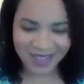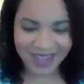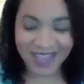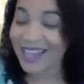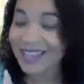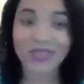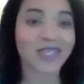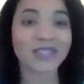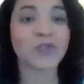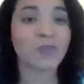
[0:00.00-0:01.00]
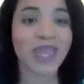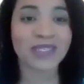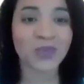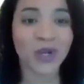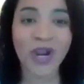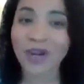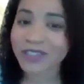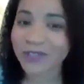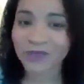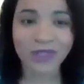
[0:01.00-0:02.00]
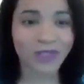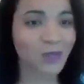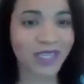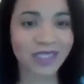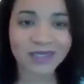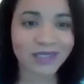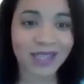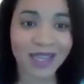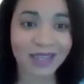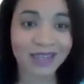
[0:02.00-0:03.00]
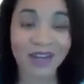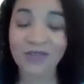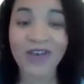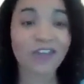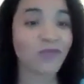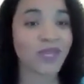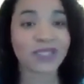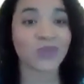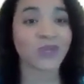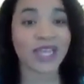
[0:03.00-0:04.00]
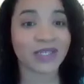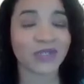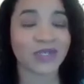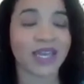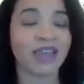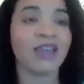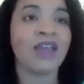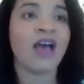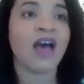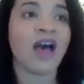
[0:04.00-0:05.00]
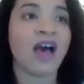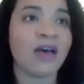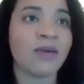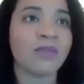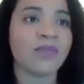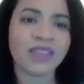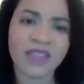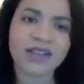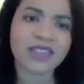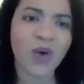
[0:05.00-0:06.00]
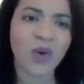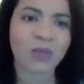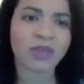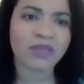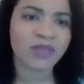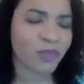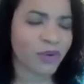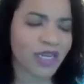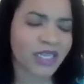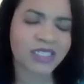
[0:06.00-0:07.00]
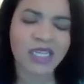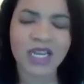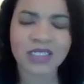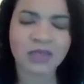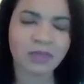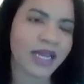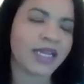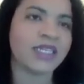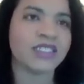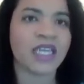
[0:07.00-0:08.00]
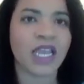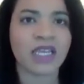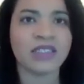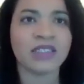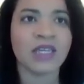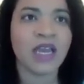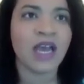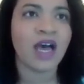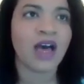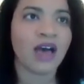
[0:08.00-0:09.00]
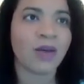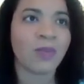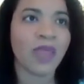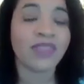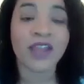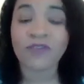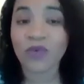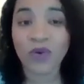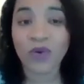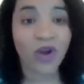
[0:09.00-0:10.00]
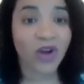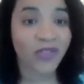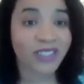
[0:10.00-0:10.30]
in this space, regardless of what the space looks like in 5 minutes or yesterday, that there is hope. The brain can change, the body can change, and therefore all the